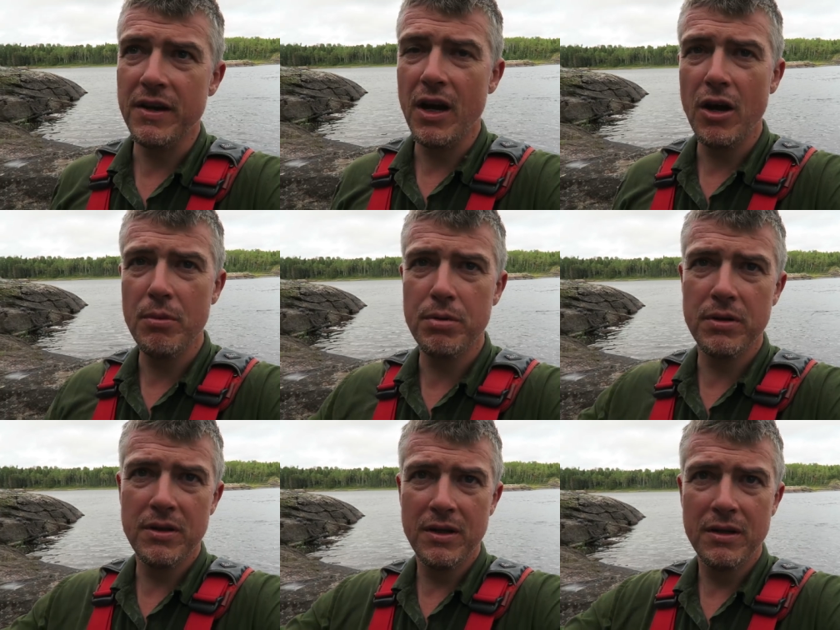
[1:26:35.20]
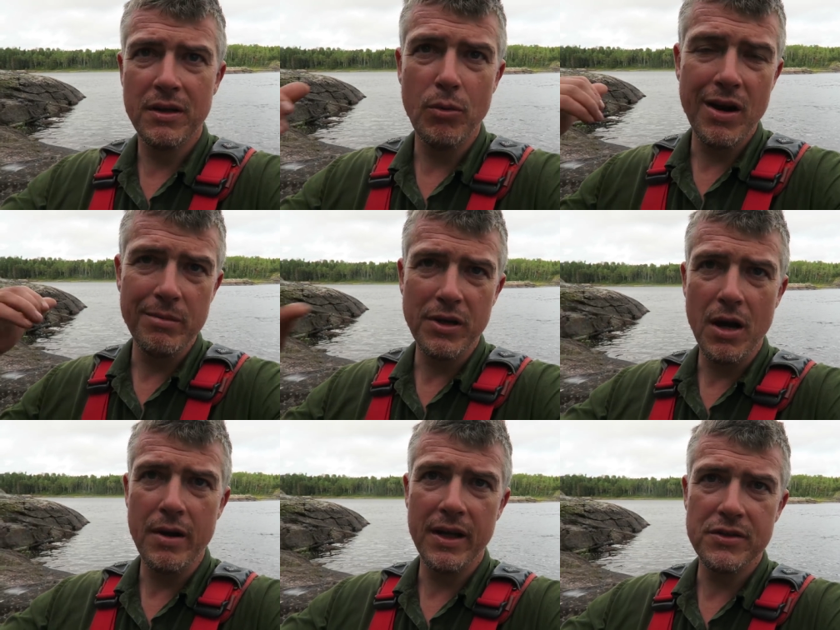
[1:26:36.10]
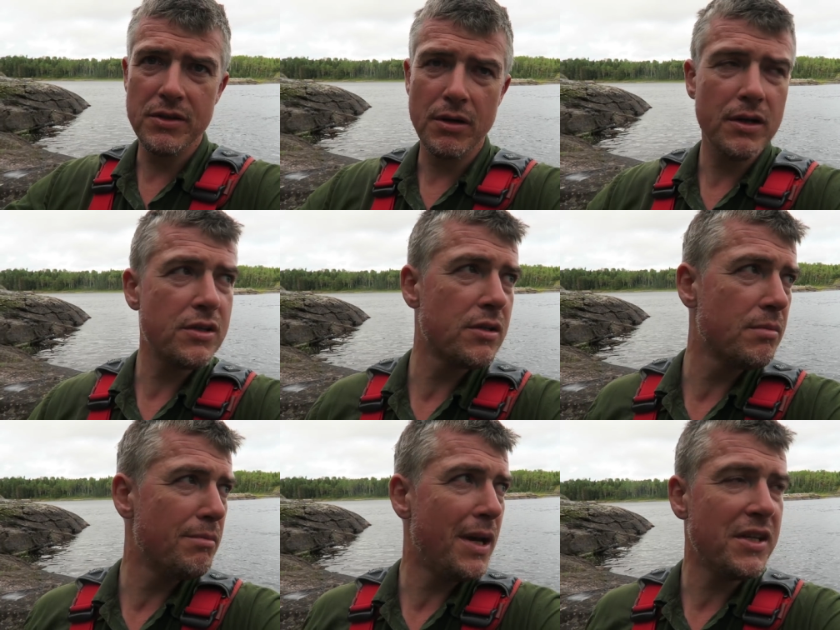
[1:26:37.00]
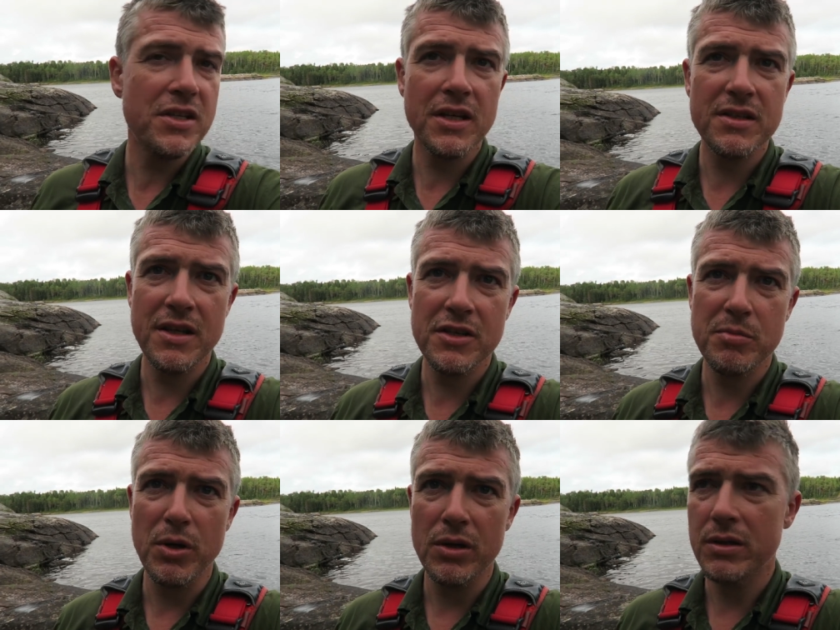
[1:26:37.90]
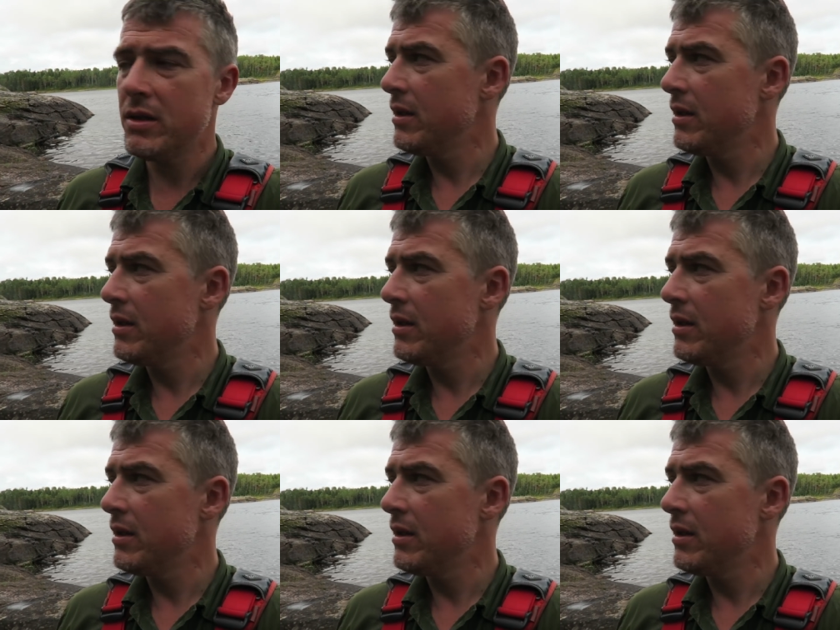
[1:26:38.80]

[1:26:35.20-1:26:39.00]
So I hope that where I'm going is not as messy as this spot.